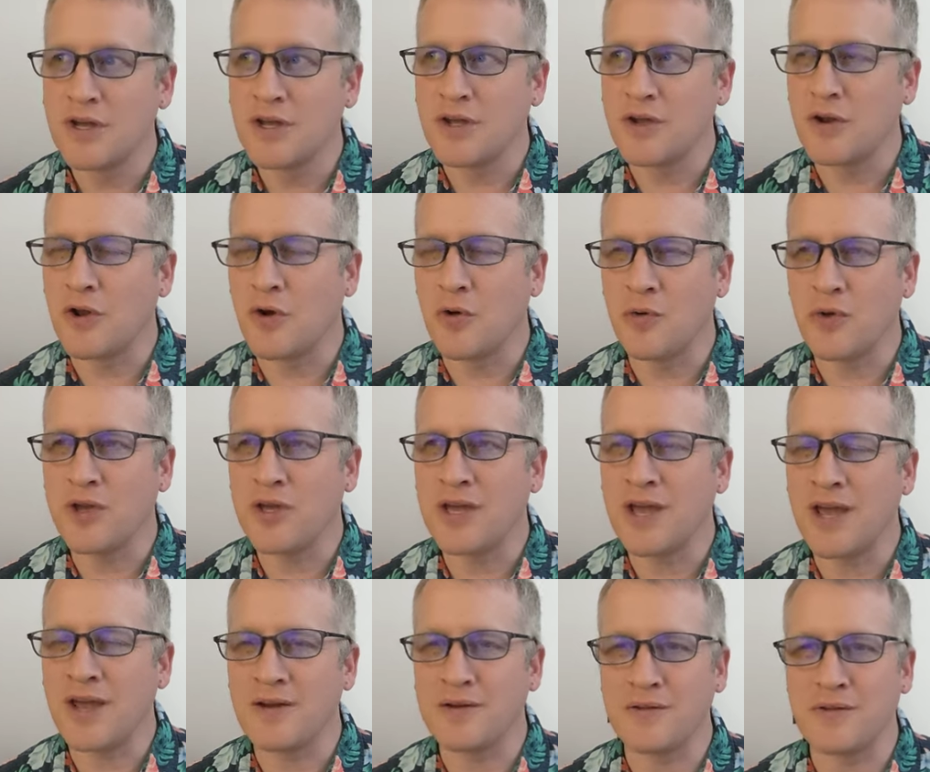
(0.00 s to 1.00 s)
You know, we
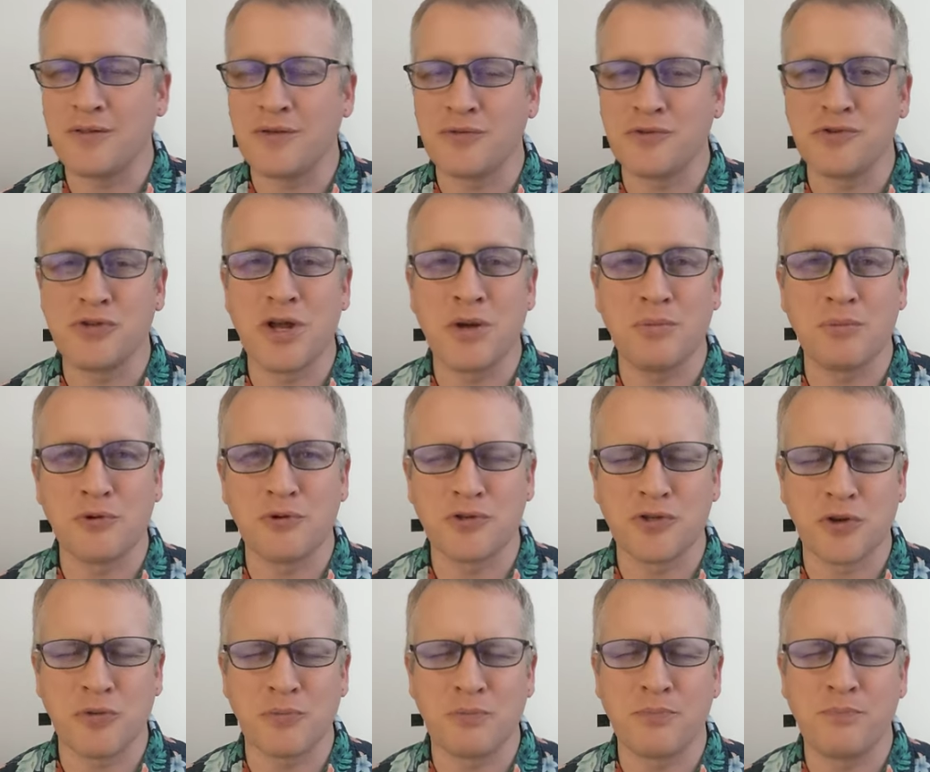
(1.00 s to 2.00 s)
can, those
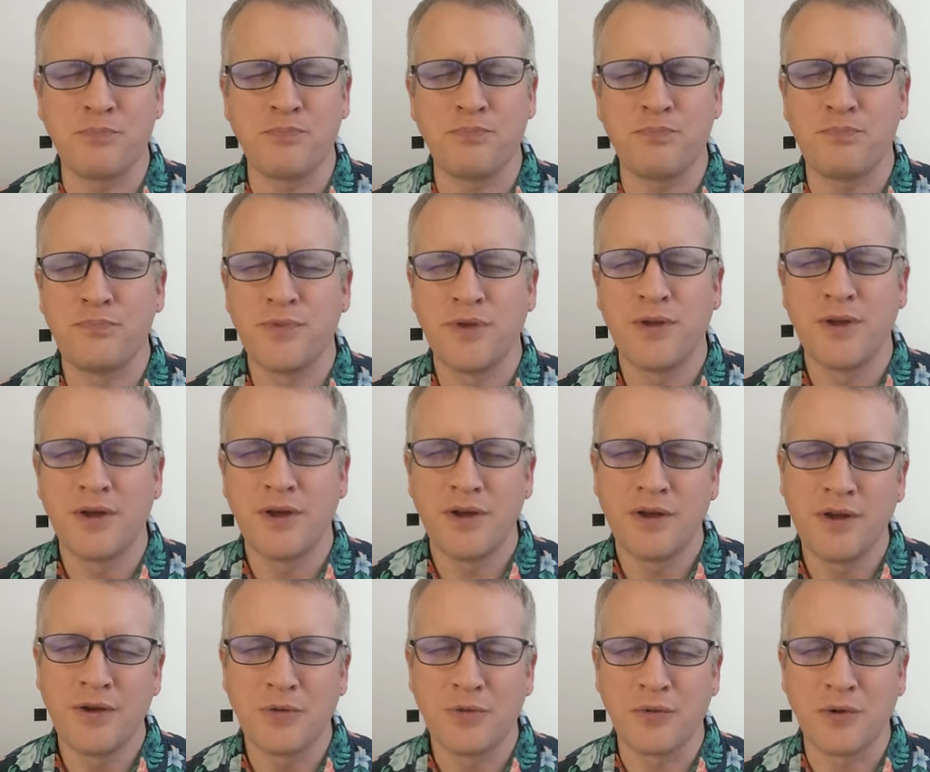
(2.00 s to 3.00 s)
numbers are
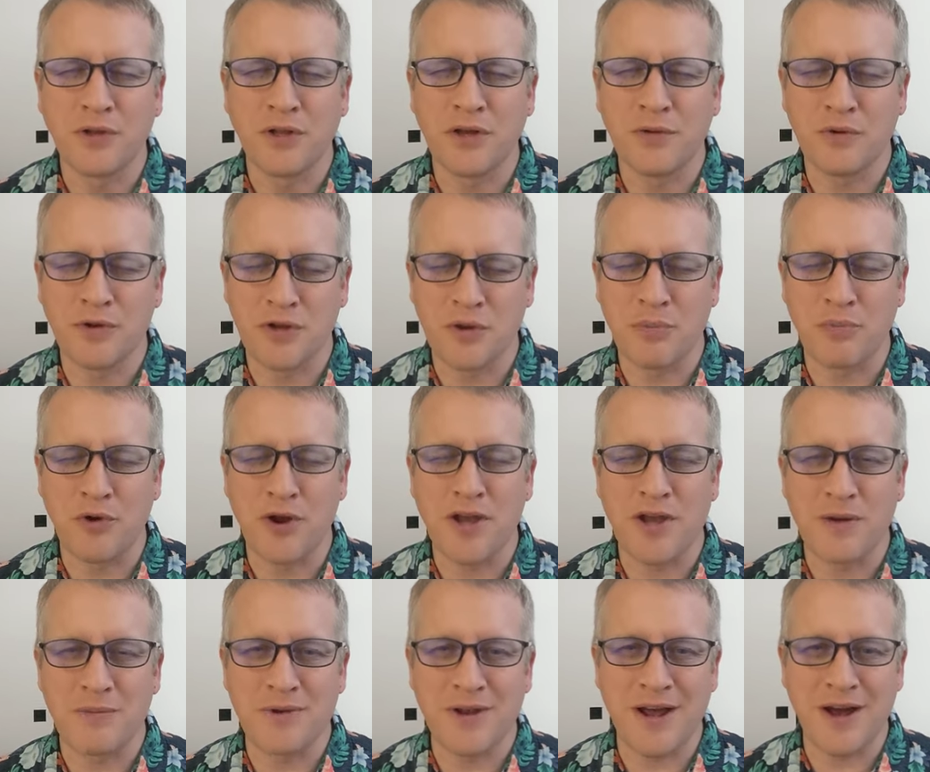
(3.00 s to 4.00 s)
really, when you
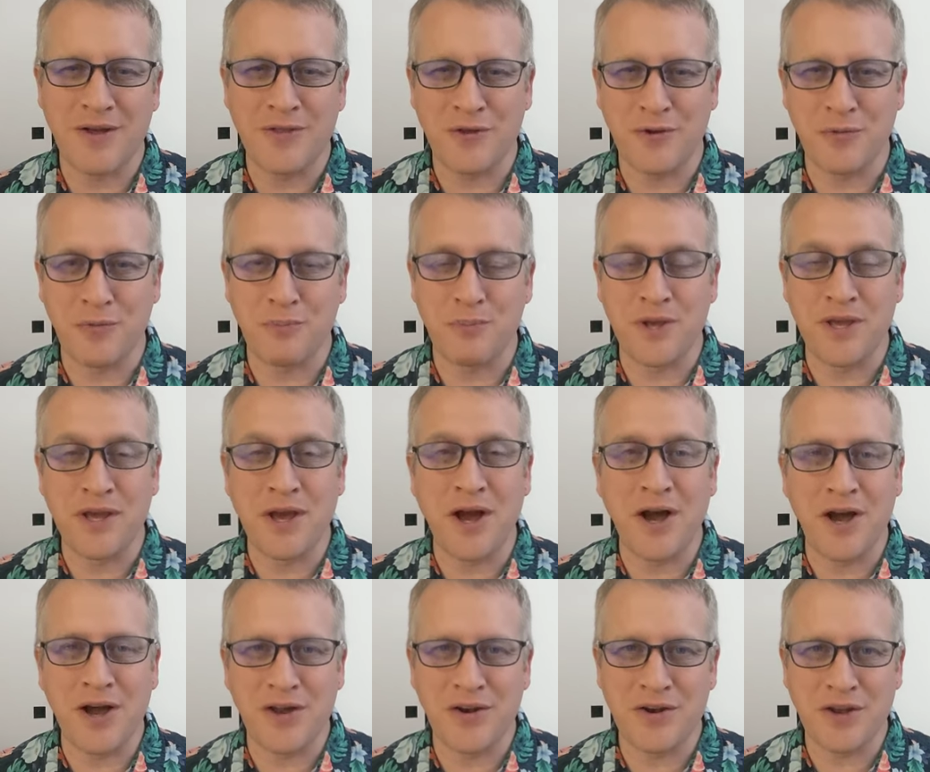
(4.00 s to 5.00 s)
break them down, they're
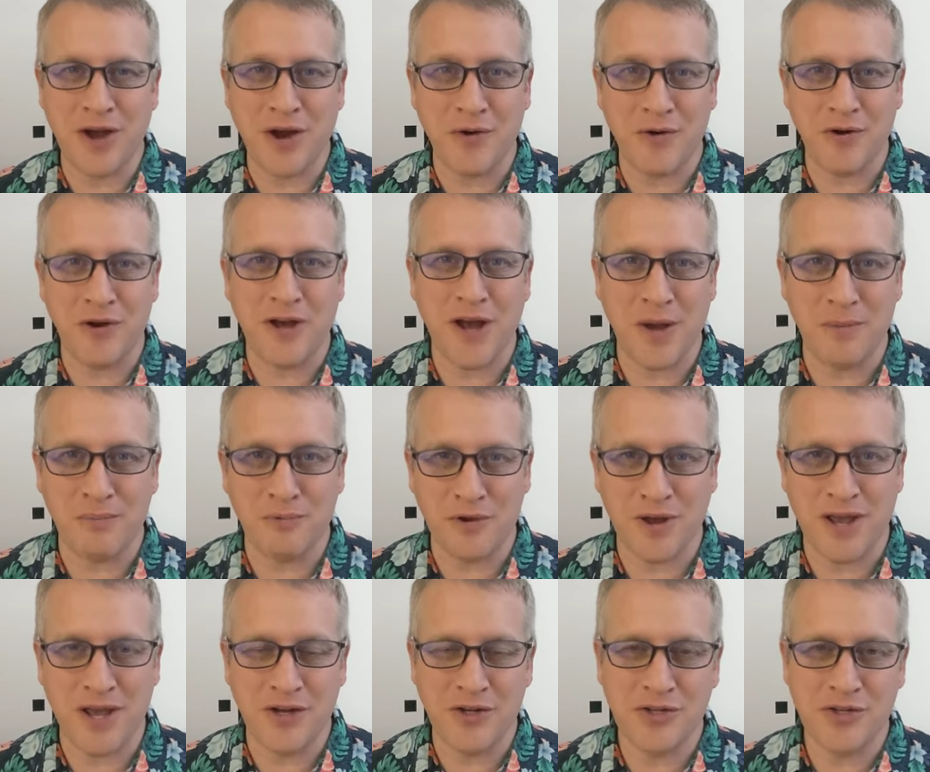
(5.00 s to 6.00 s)
beyond our
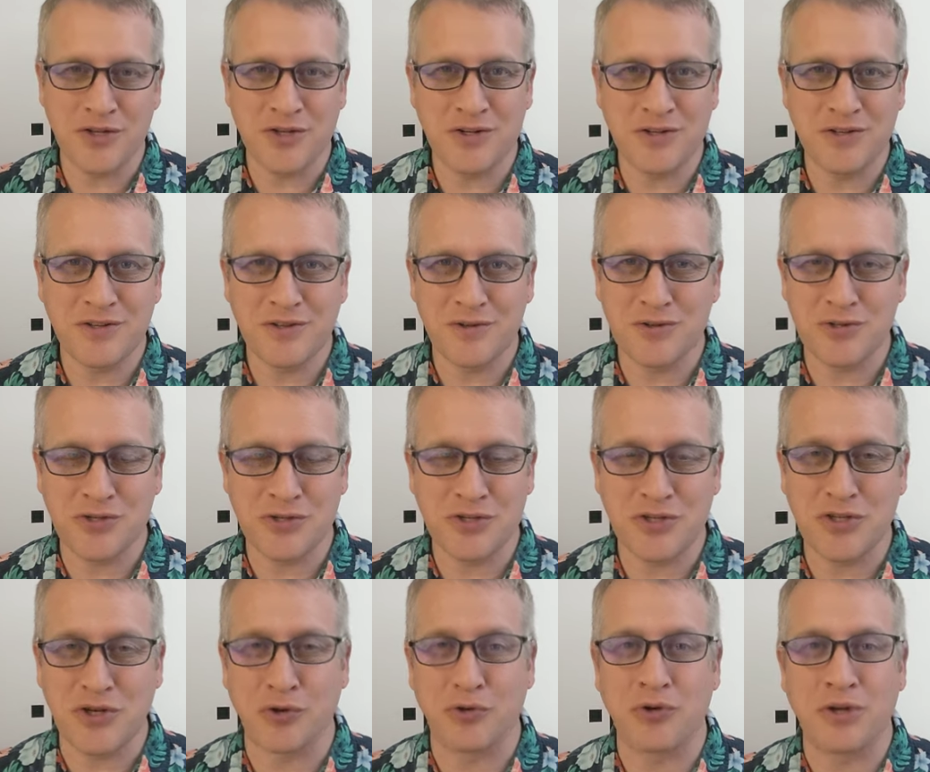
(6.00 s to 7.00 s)
comprehension. They're
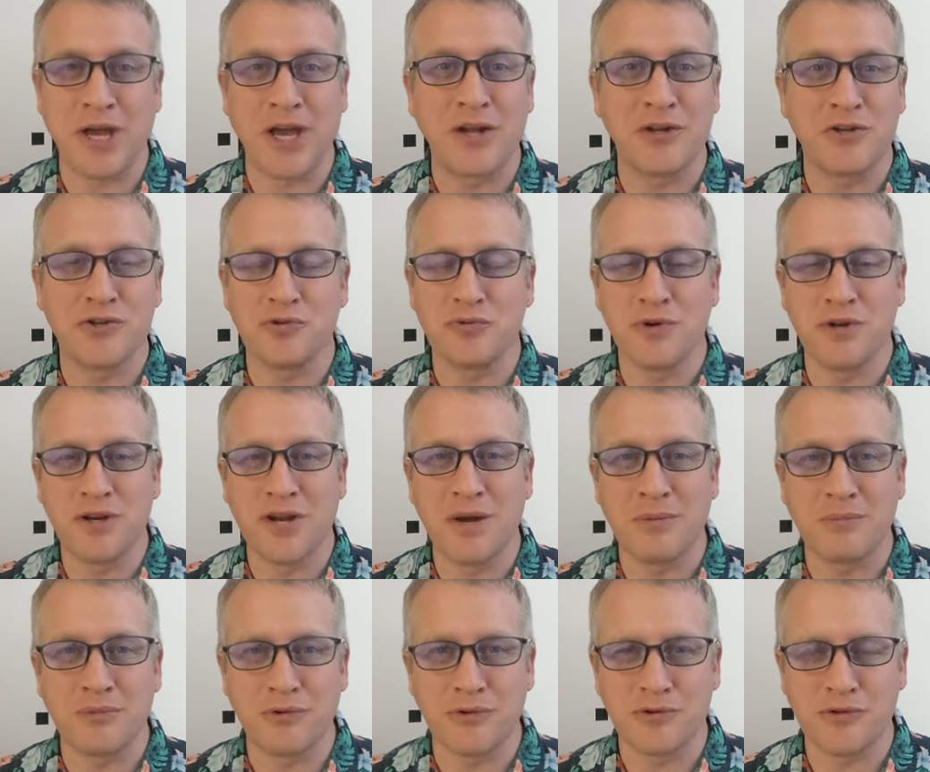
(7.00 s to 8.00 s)
just gargantuan
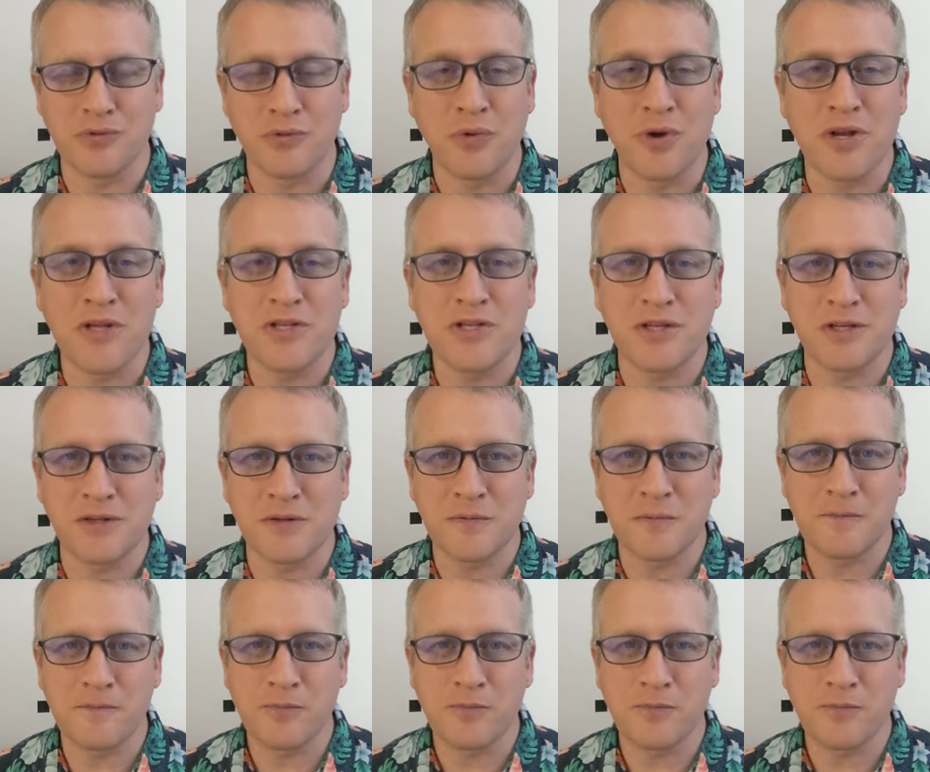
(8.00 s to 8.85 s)
numbers. What is it?